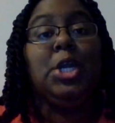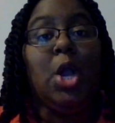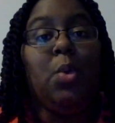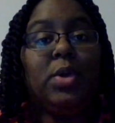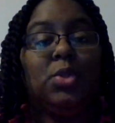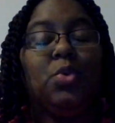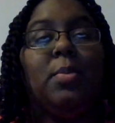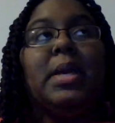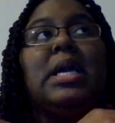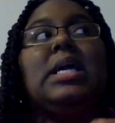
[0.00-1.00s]
going through
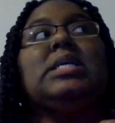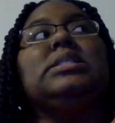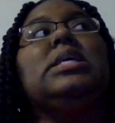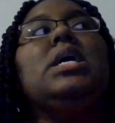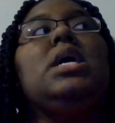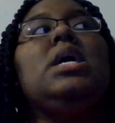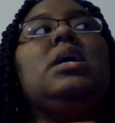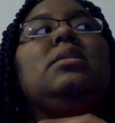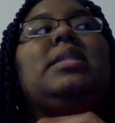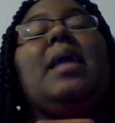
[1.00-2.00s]
because
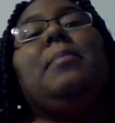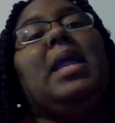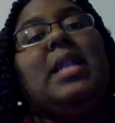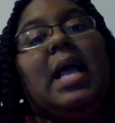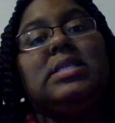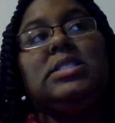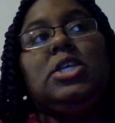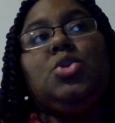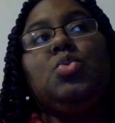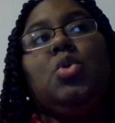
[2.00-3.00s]
they may not
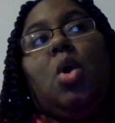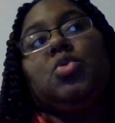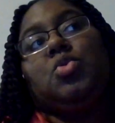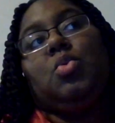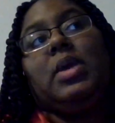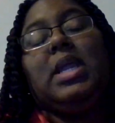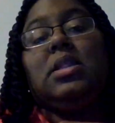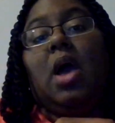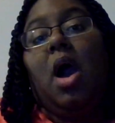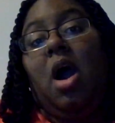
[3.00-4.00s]
see you go through it
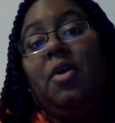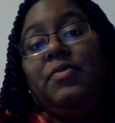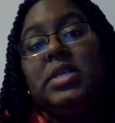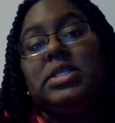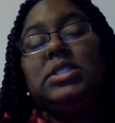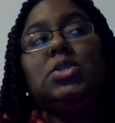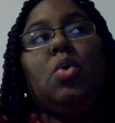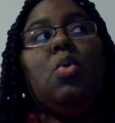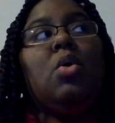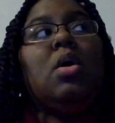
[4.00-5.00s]
in the office
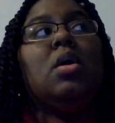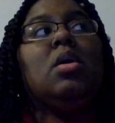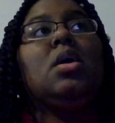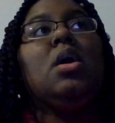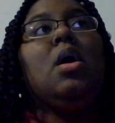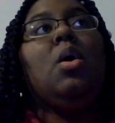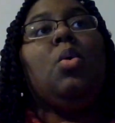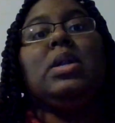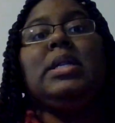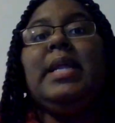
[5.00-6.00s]
or
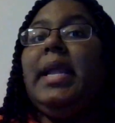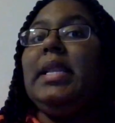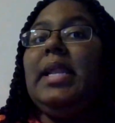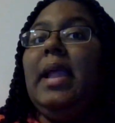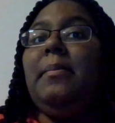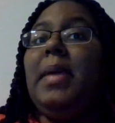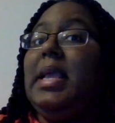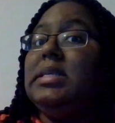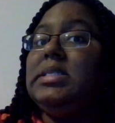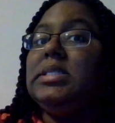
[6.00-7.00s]
on a day to day
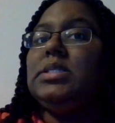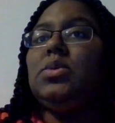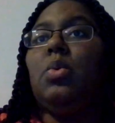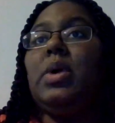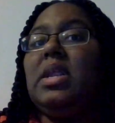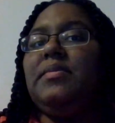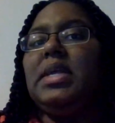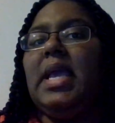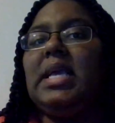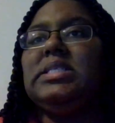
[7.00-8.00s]
basis or whatever
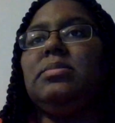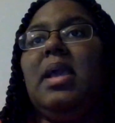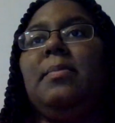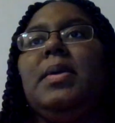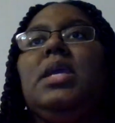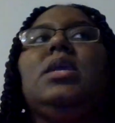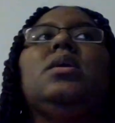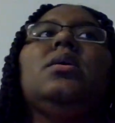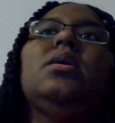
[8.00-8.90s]
the case may be.